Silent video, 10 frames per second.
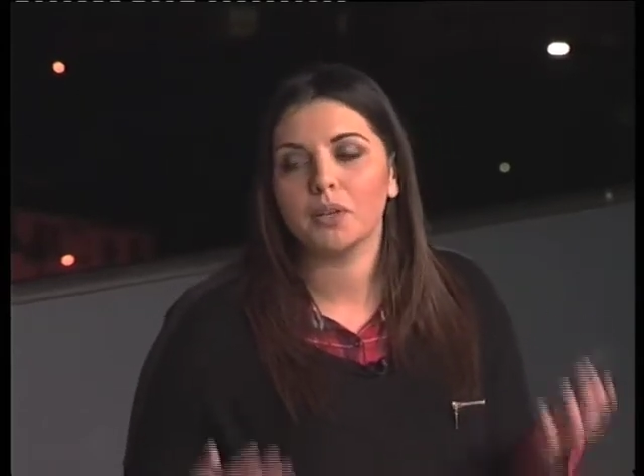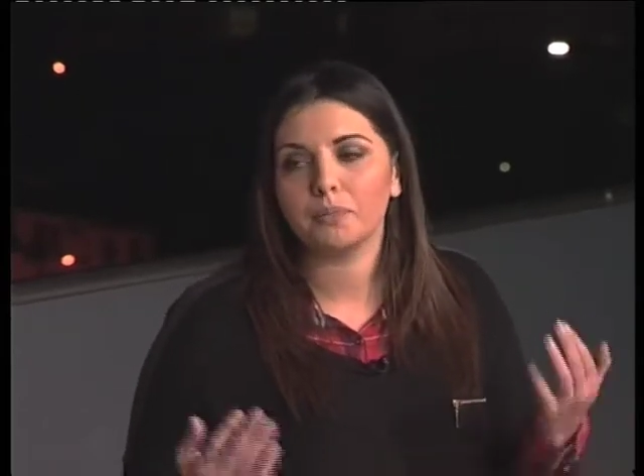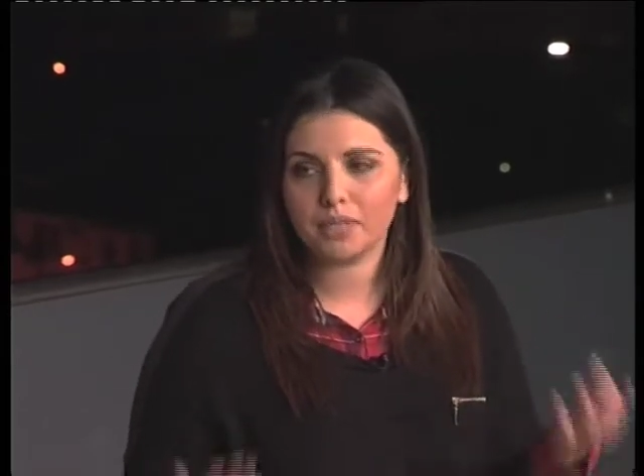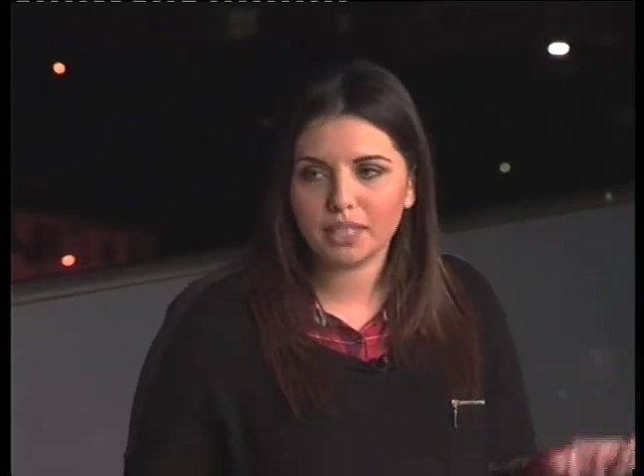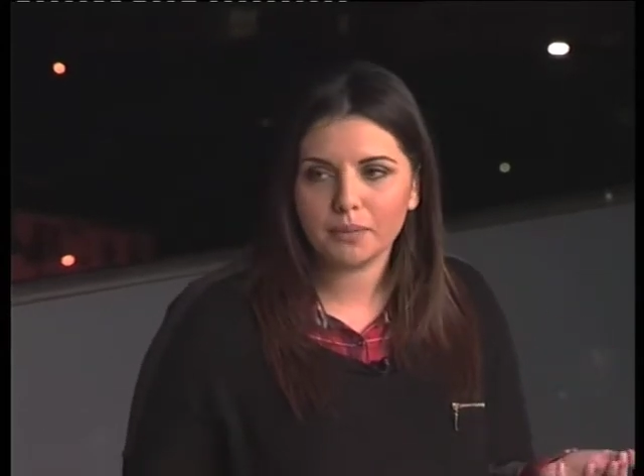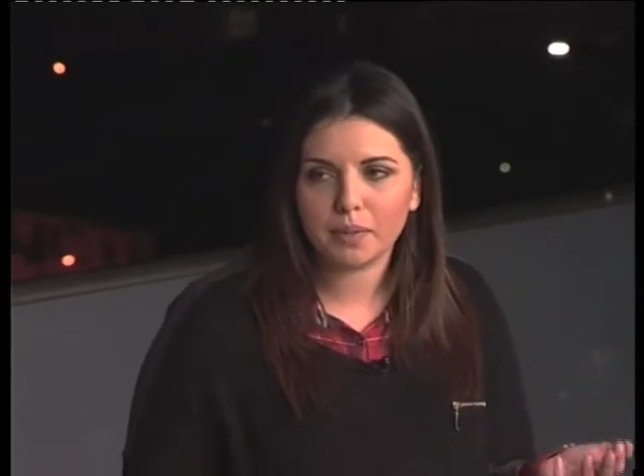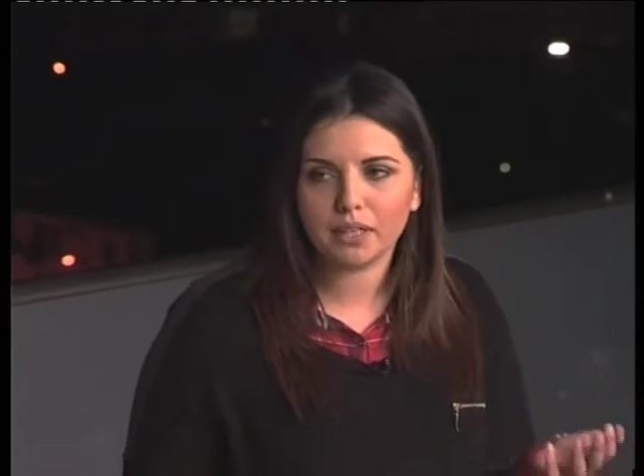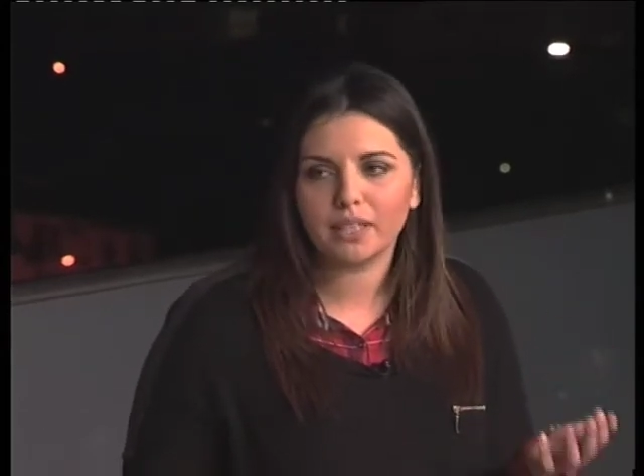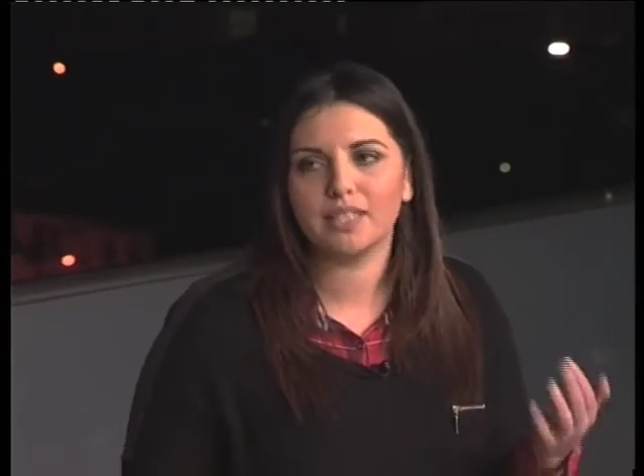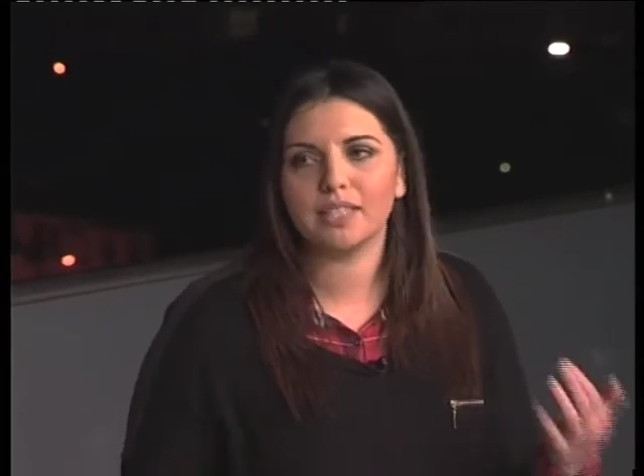Madiba,
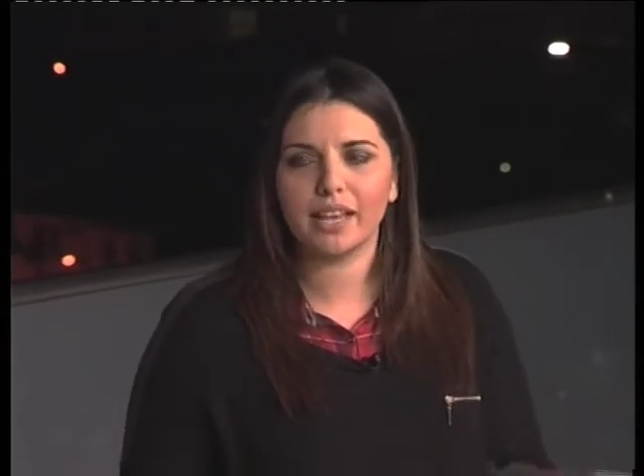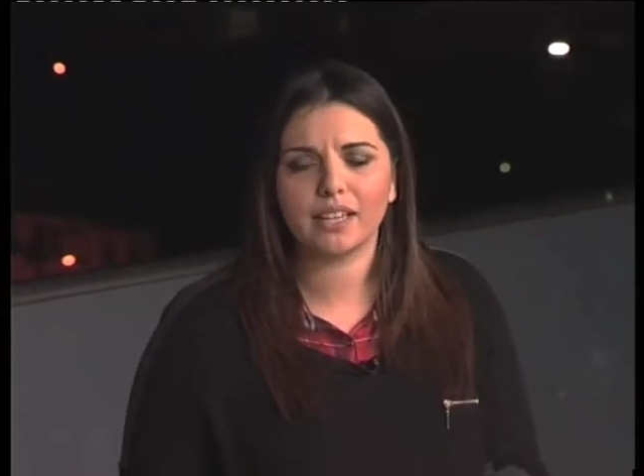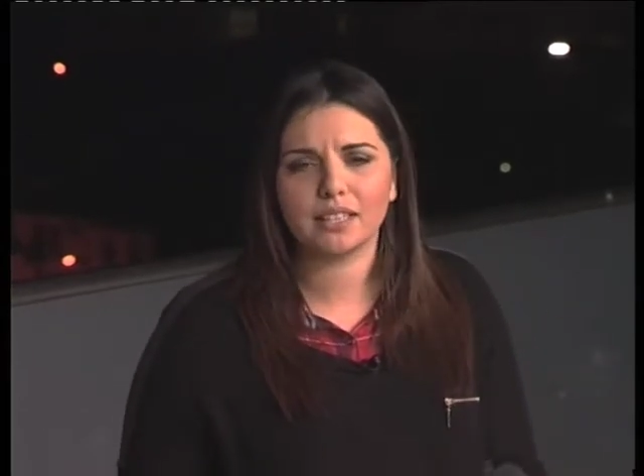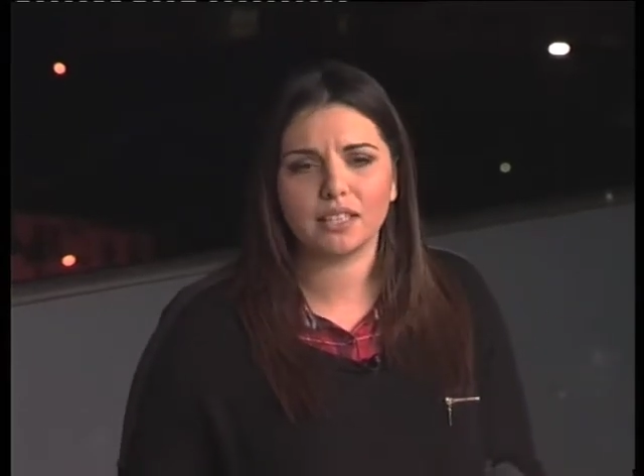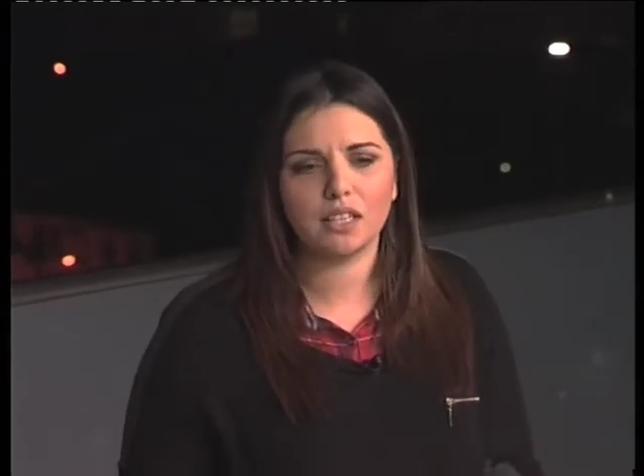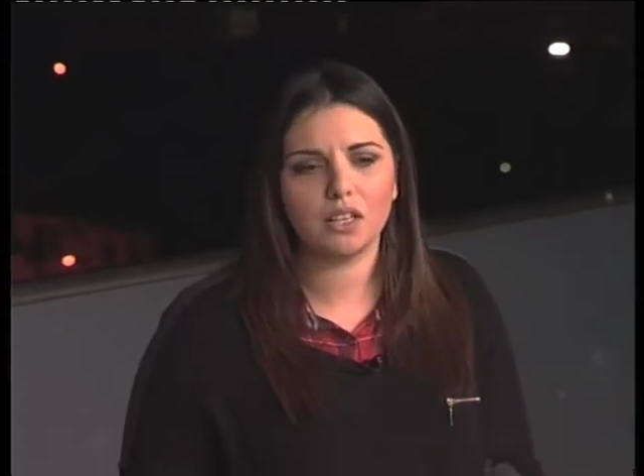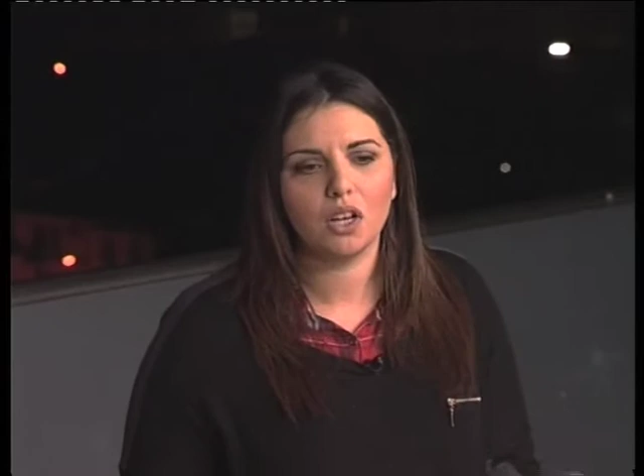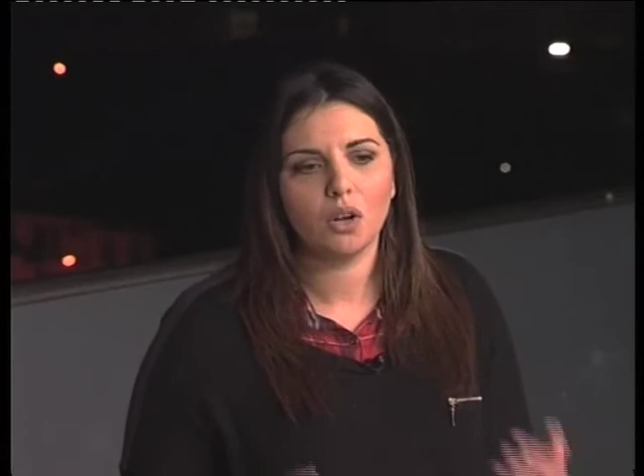his legacy,